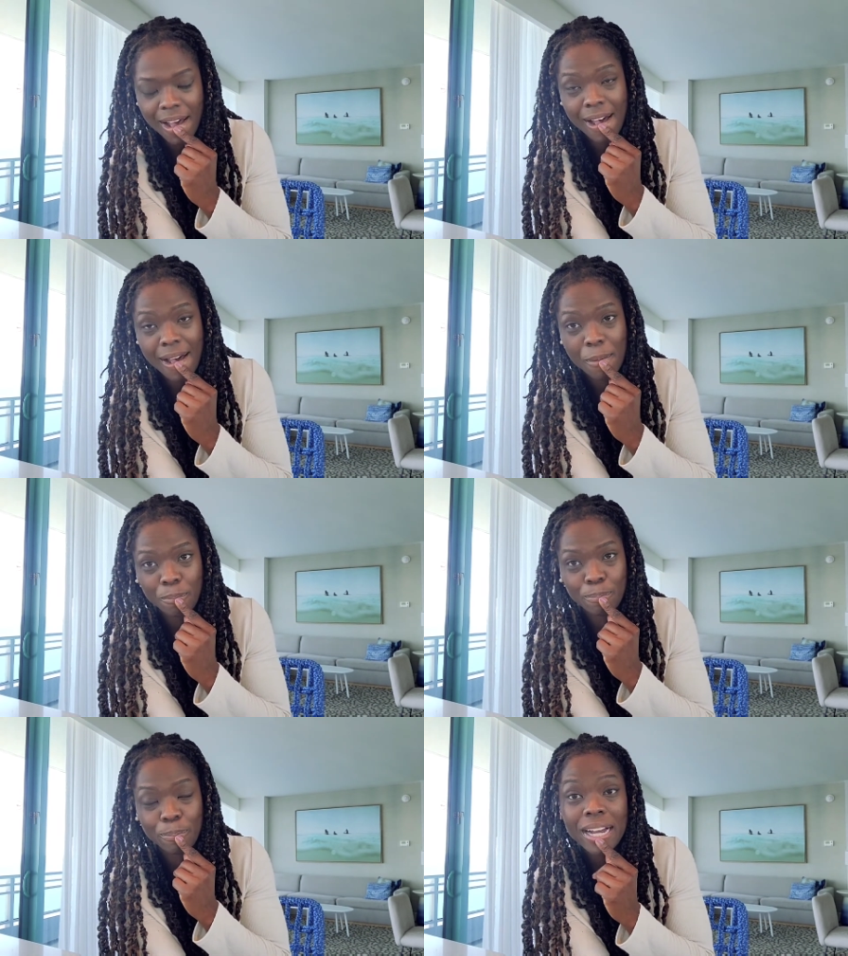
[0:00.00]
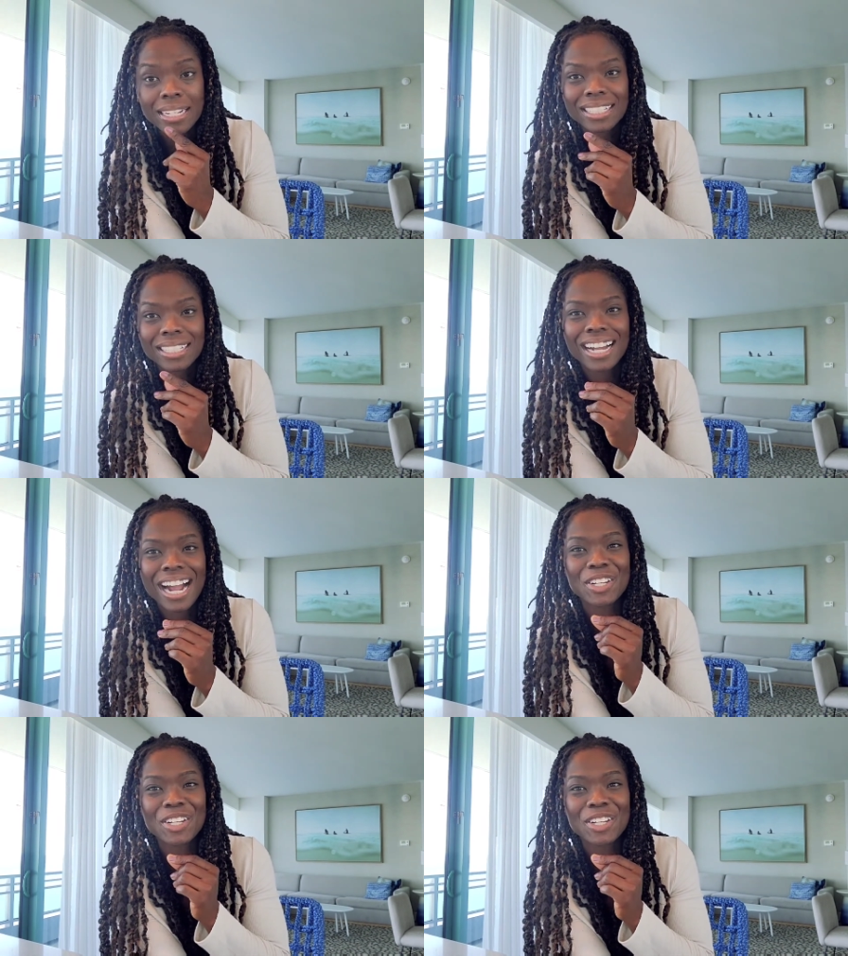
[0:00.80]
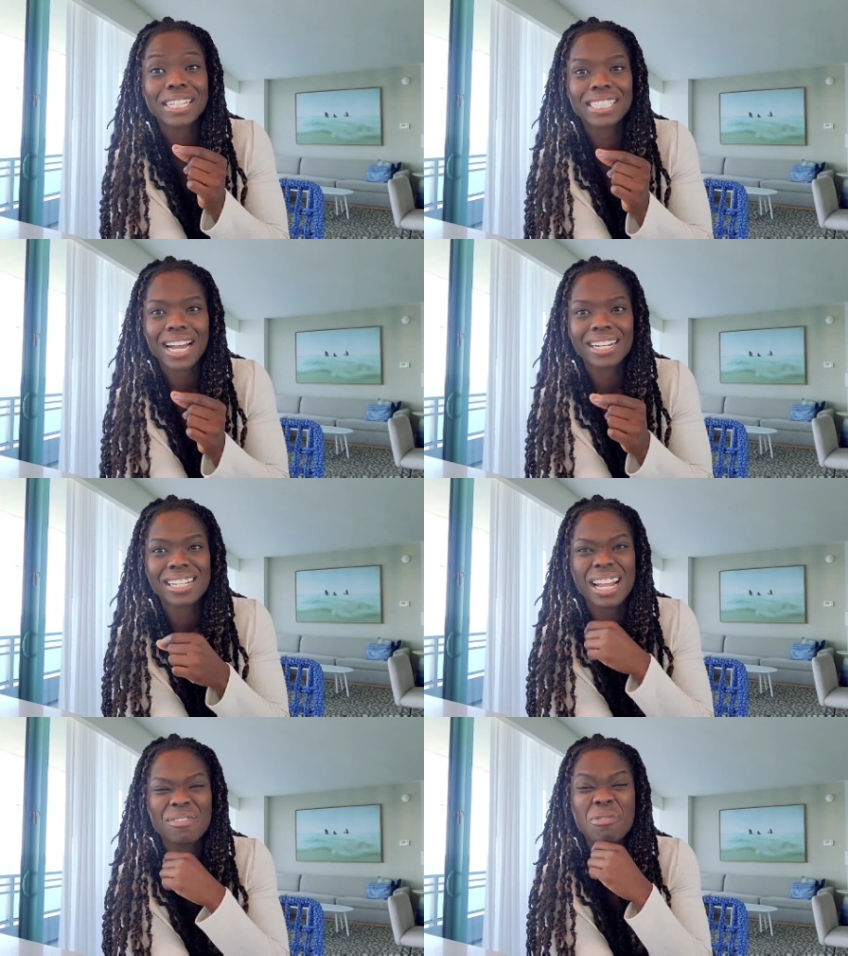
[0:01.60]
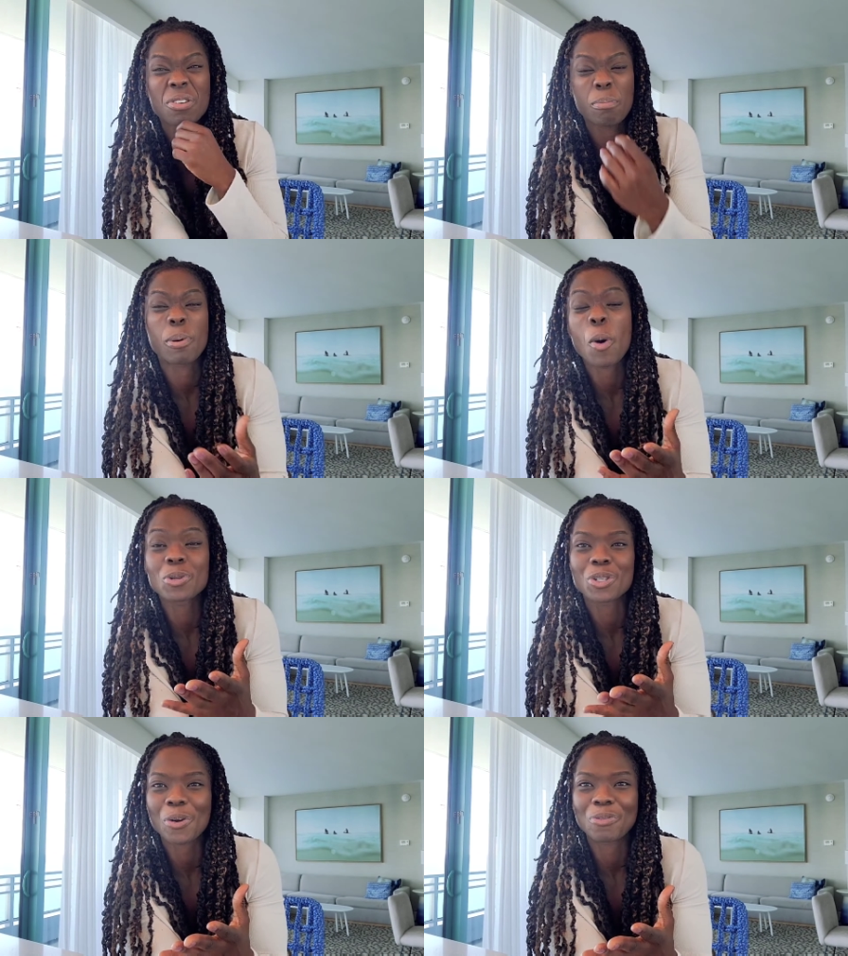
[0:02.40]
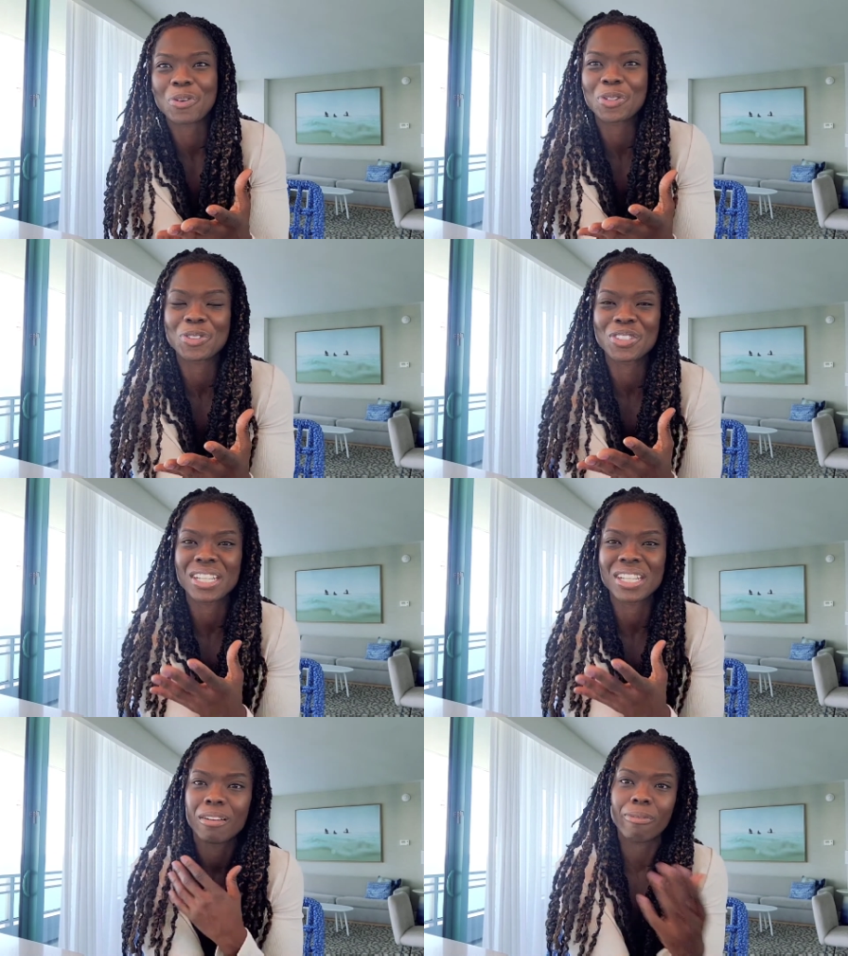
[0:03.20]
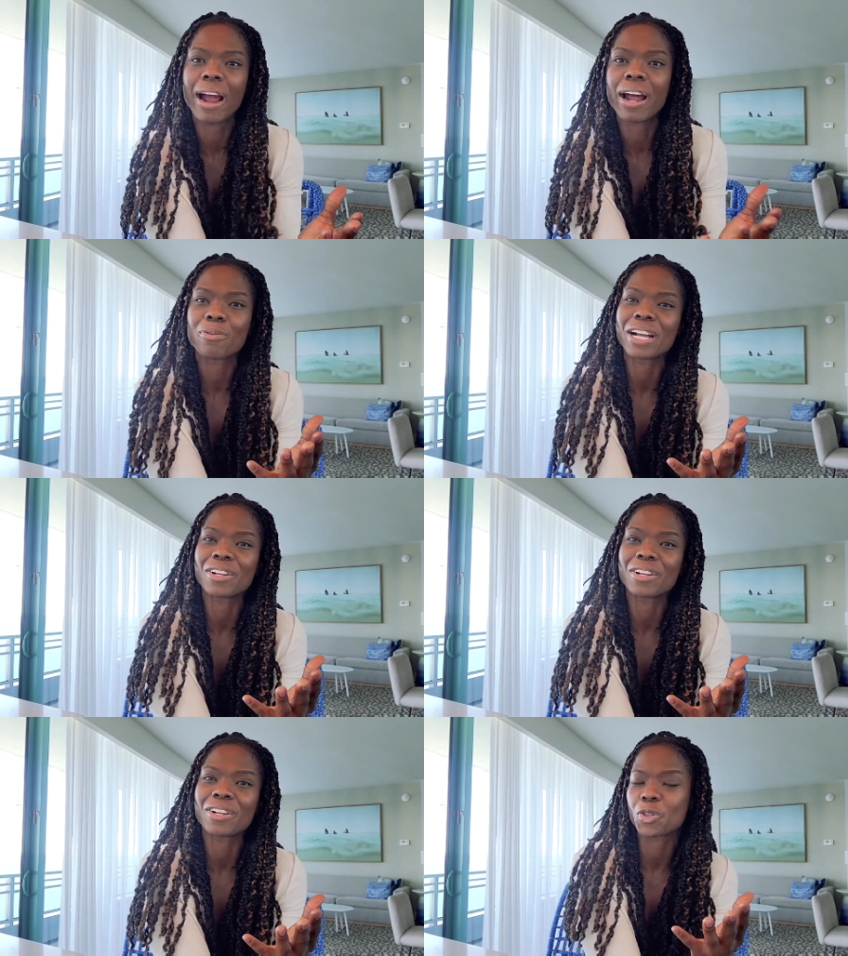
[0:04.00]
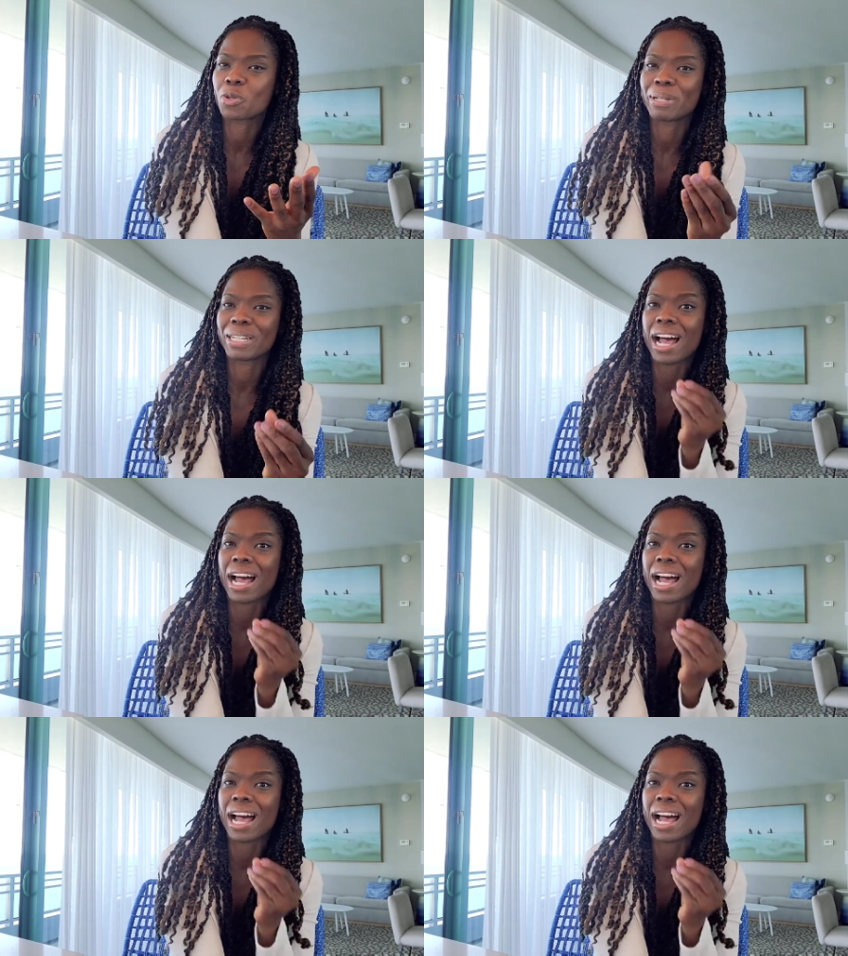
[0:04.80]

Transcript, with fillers: Um, but I know we're excited and we want to post our photos right away on social media.